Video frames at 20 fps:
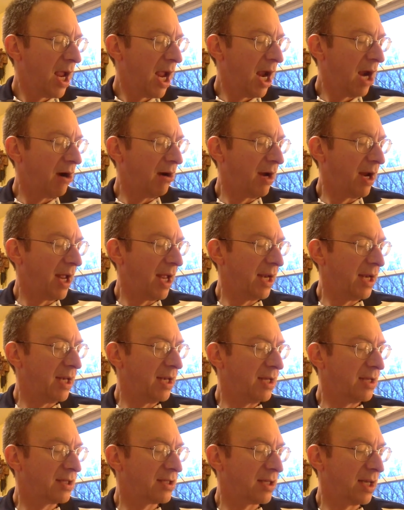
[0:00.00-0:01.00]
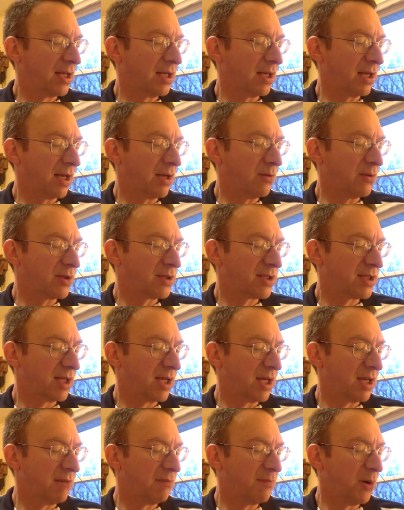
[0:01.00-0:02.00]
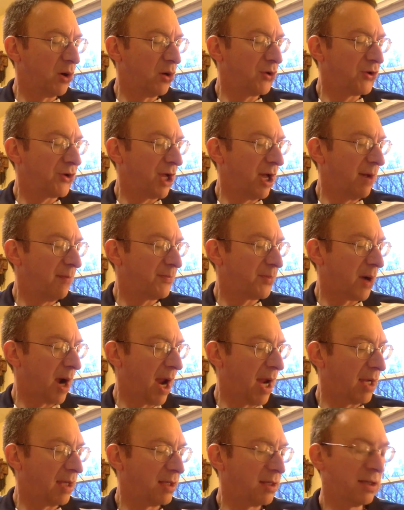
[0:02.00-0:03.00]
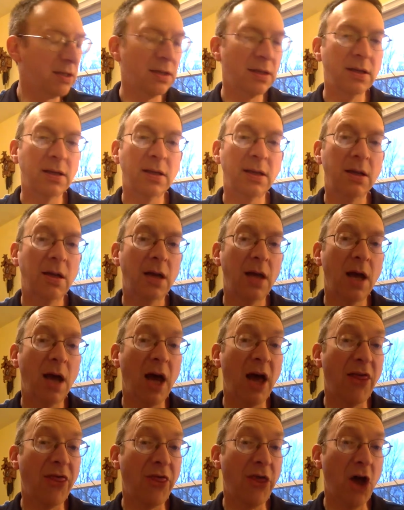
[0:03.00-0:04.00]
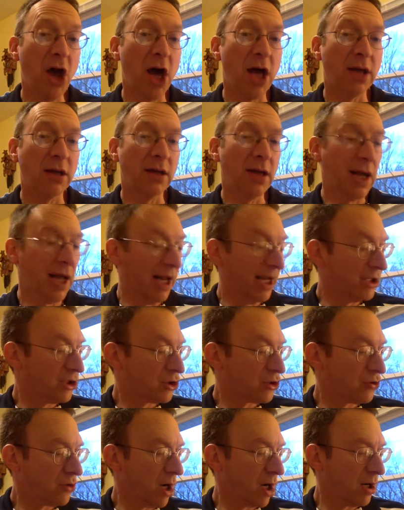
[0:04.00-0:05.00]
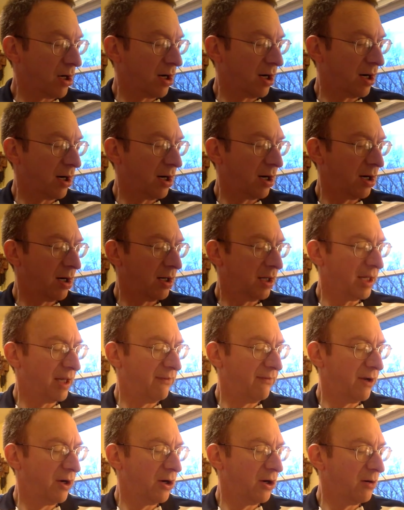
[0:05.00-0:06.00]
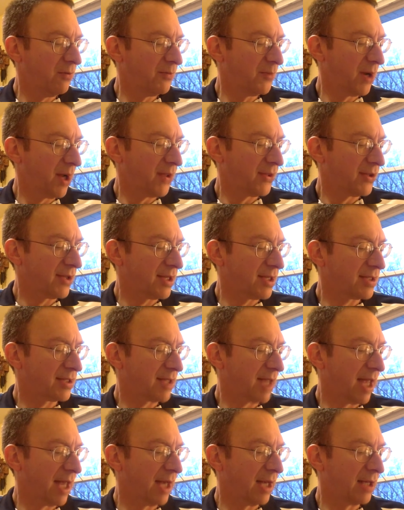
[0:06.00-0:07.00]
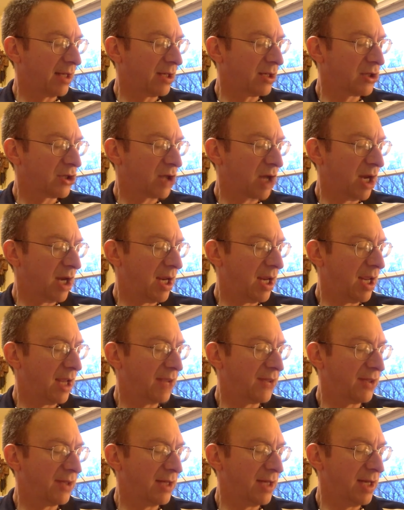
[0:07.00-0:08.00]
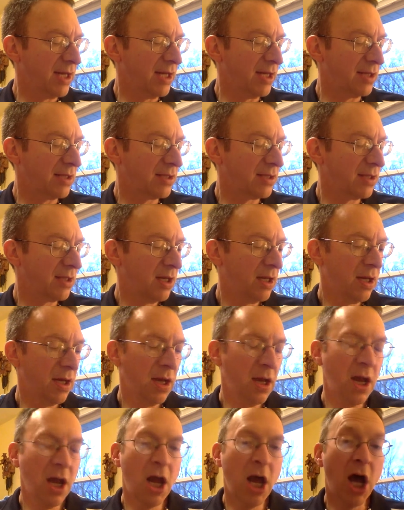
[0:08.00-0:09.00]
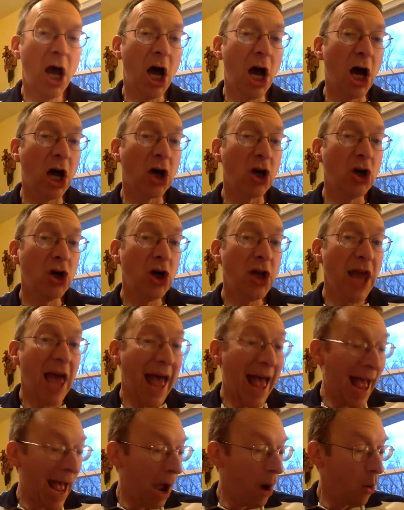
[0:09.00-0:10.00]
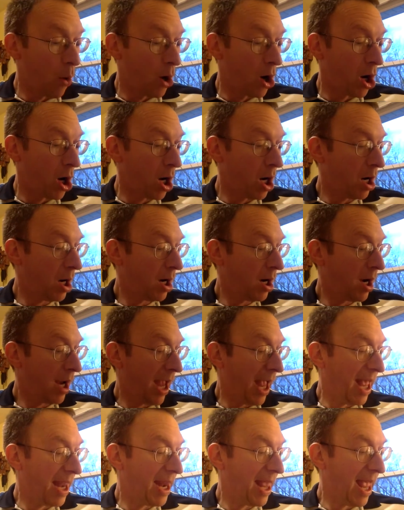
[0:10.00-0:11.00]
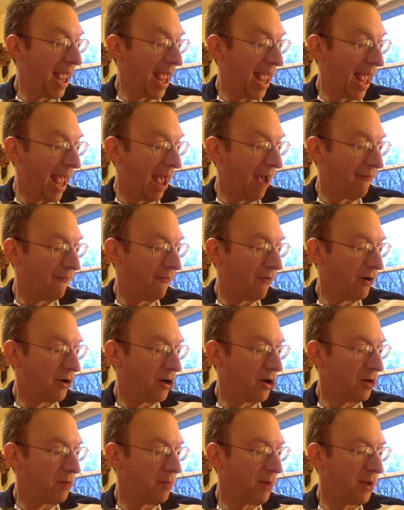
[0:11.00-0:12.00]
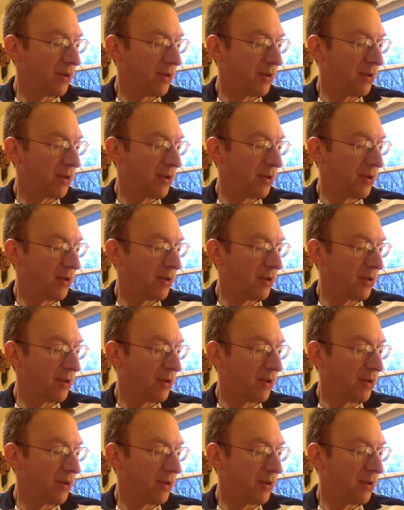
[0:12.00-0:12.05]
Arietti suddenly was sitting bolt upright. A thought had struck her. leaving her breathless and a little shaky at the knees. "A good hour and a half," her